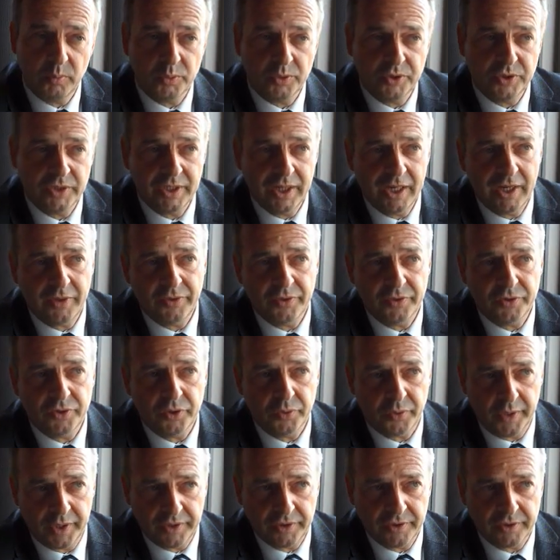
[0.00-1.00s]
was the other
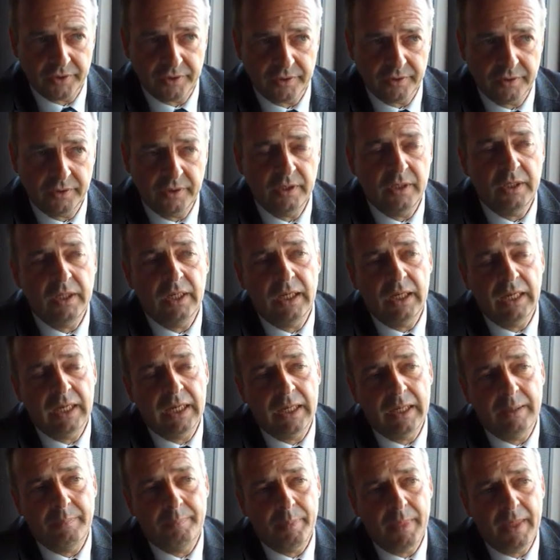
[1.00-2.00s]
director.
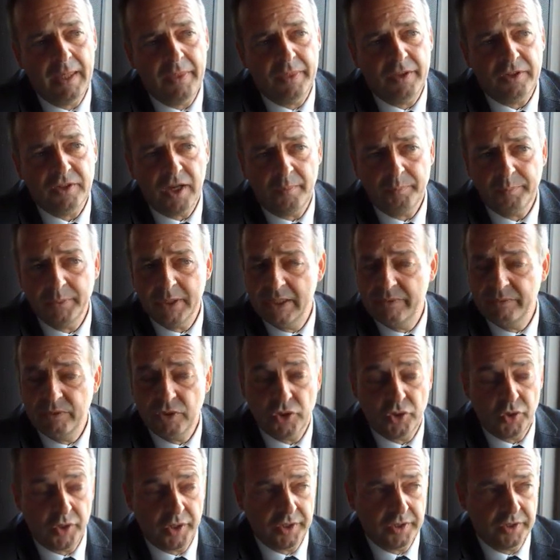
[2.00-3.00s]
The company never
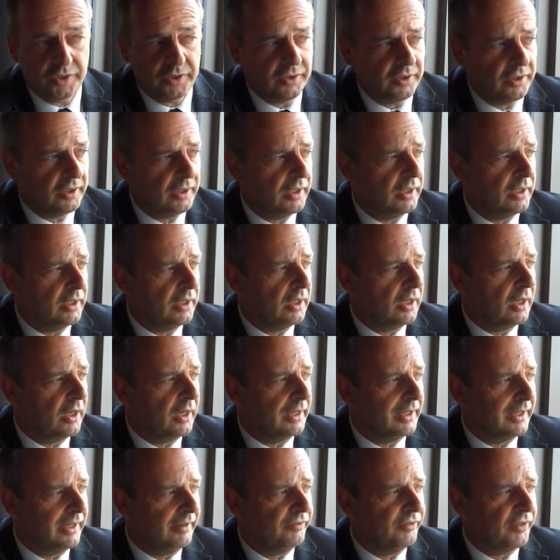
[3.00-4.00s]
traded.
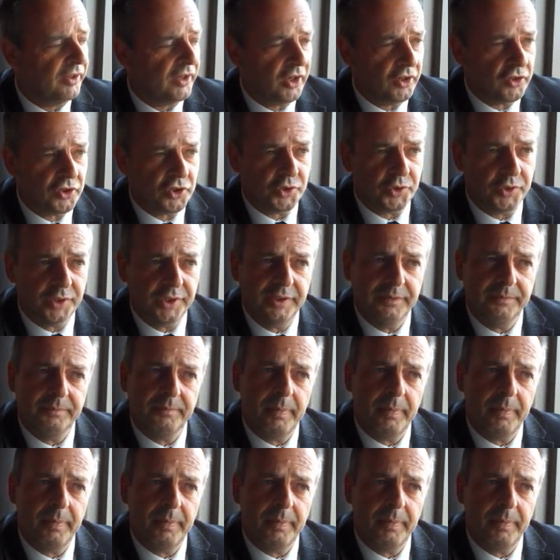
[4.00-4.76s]
I left the country.